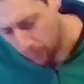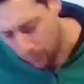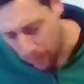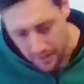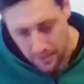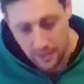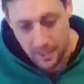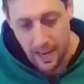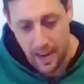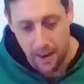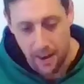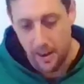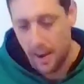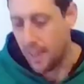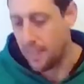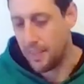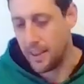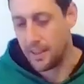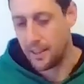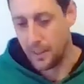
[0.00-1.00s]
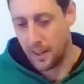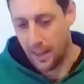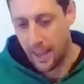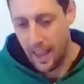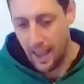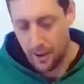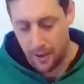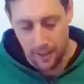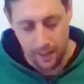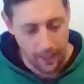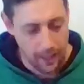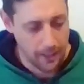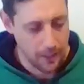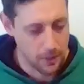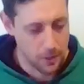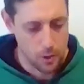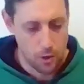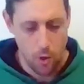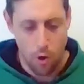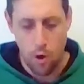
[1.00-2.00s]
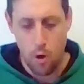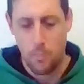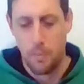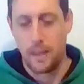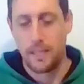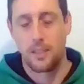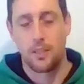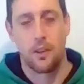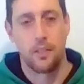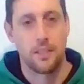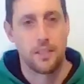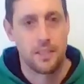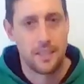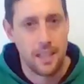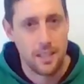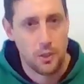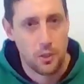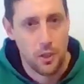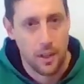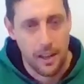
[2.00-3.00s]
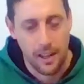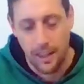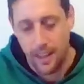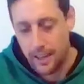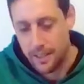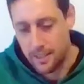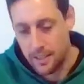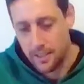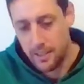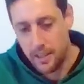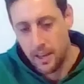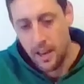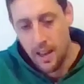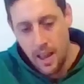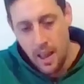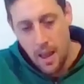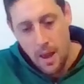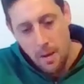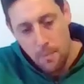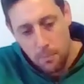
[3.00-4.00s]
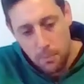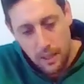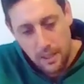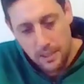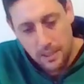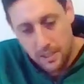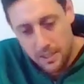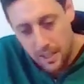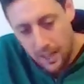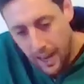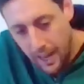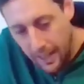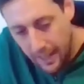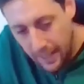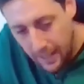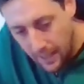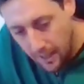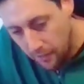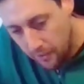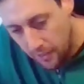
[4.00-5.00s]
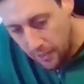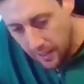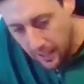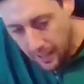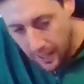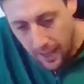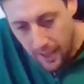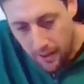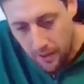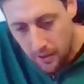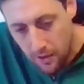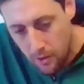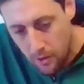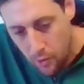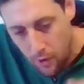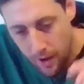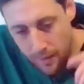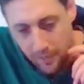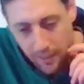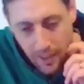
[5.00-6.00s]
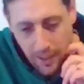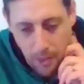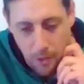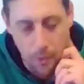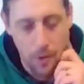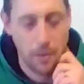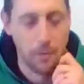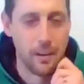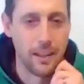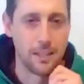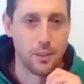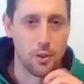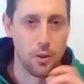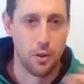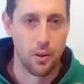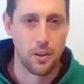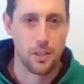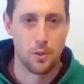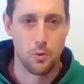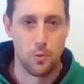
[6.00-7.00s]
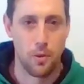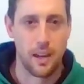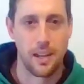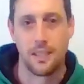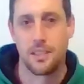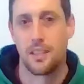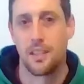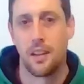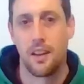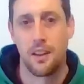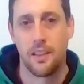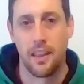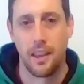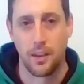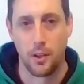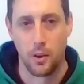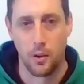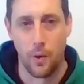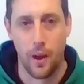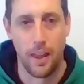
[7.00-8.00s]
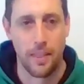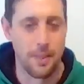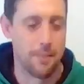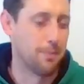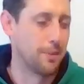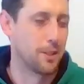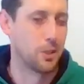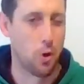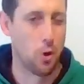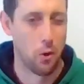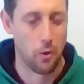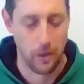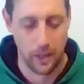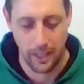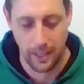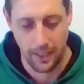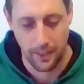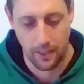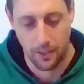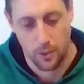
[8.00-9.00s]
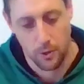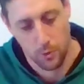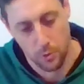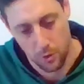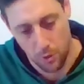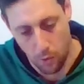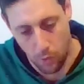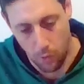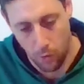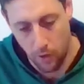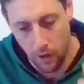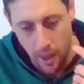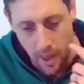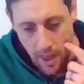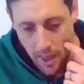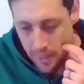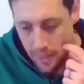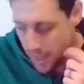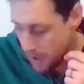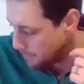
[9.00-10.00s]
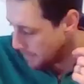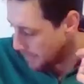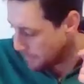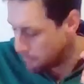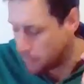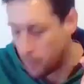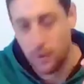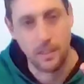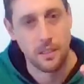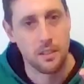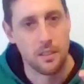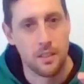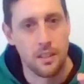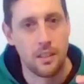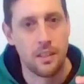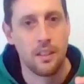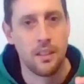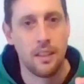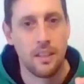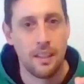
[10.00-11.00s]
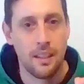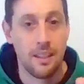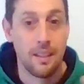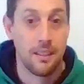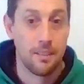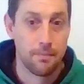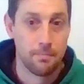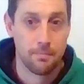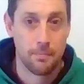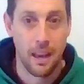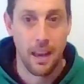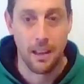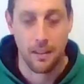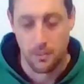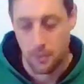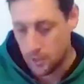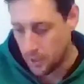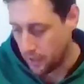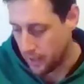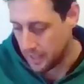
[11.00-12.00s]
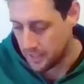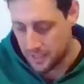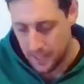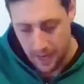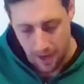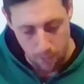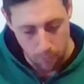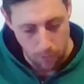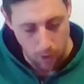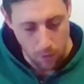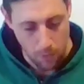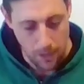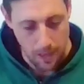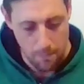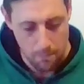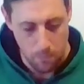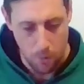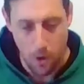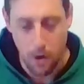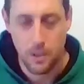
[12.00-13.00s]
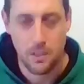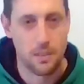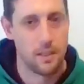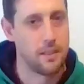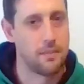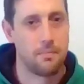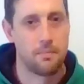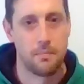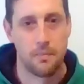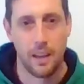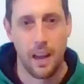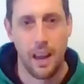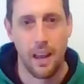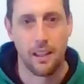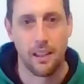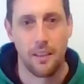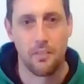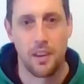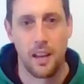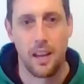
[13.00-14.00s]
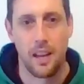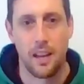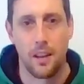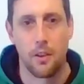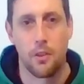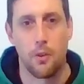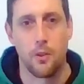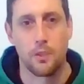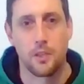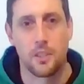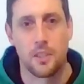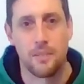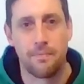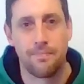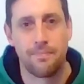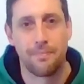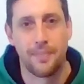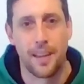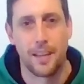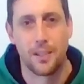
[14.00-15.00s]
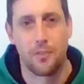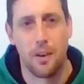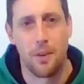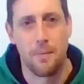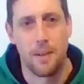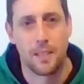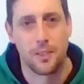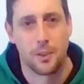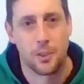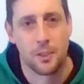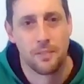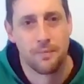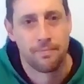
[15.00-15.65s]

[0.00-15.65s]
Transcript: runs out, and then you calculate your score based on the sets you collected, plus any of the traveling 3-ring circus rings that you had the majority of your score. That many points. yeah, so that's how roll up works, and yeah, I'd love to hear your thoughts. Thanks very much.